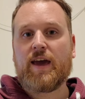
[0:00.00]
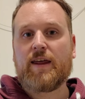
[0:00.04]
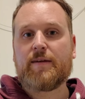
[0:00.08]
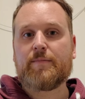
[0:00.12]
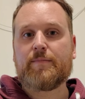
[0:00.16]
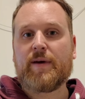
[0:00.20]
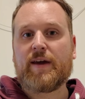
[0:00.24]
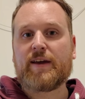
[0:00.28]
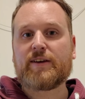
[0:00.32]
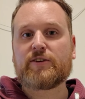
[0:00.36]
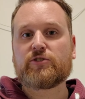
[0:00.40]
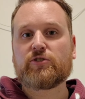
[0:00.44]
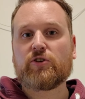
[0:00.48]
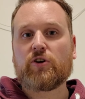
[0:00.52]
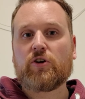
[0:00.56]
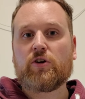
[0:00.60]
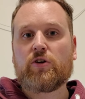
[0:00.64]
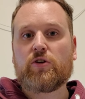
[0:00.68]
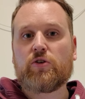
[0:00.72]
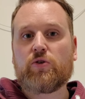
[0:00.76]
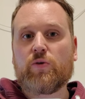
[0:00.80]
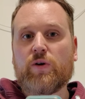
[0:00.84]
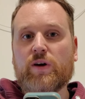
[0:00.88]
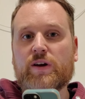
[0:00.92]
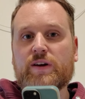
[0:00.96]
and make sure
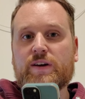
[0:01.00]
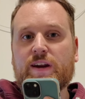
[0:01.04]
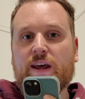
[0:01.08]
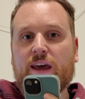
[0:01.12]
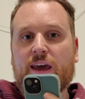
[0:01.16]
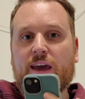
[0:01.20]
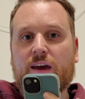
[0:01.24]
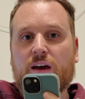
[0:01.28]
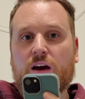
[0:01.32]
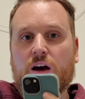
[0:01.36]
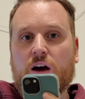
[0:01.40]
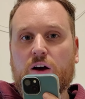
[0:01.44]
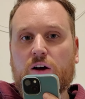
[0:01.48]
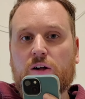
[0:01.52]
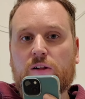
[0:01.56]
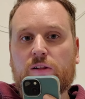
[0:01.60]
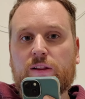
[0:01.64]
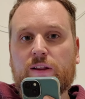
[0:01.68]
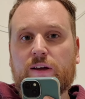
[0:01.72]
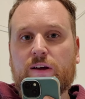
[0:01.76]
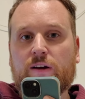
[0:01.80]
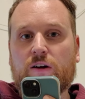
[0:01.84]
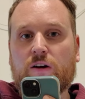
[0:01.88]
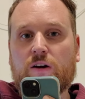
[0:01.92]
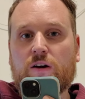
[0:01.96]
you can take a
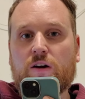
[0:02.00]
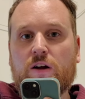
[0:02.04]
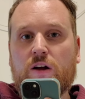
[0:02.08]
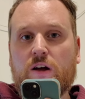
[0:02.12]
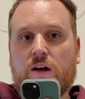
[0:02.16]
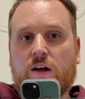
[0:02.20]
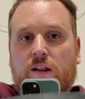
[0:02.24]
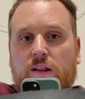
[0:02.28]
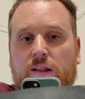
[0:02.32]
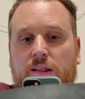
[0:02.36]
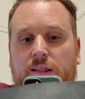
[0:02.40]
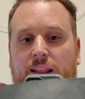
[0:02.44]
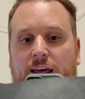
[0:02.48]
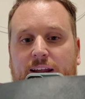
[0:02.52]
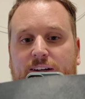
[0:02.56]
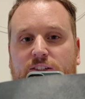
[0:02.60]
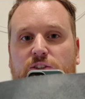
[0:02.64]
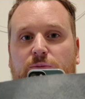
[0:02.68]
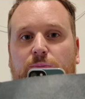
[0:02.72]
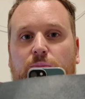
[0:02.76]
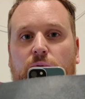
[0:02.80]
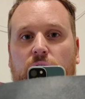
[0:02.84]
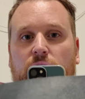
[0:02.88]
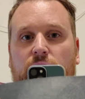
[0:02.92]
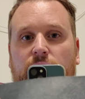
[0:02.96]
clear,
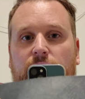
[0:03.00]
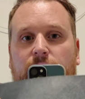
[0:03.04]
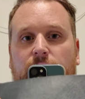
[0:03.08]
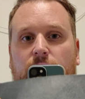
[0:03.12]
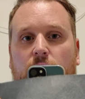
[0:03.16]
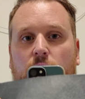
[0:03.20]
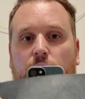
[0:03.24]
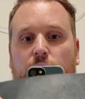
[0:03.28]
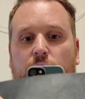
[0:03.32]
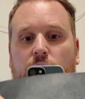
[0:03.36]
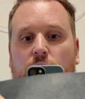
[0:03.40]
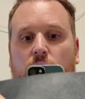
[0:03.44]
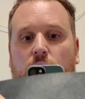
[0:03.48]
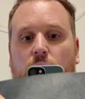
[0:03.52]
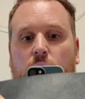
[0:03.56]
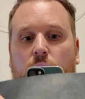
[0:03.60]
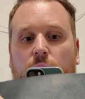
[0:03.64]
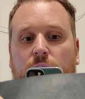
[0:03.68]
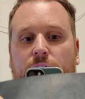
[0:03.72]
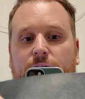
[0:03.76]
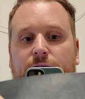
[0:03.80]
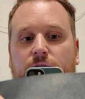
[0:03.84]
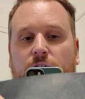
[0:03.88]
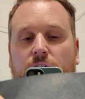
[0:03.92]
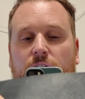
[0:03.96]
legible photo
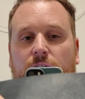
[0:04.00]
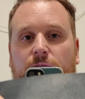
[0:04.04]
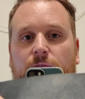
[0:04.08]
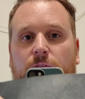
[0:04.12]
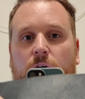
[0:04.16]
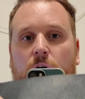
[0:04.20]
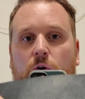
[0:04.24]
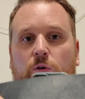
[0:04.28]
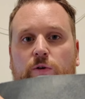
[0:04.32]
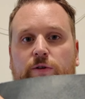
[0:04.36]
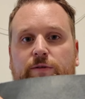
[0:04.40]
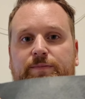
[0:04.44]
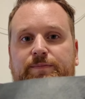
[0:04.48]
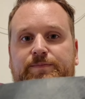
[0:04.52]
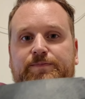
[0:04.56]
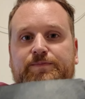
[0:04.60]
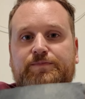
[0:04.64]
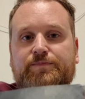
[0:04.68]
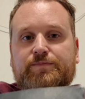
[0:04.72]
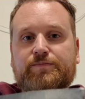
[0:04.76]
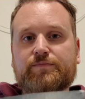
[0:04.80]
with your phone.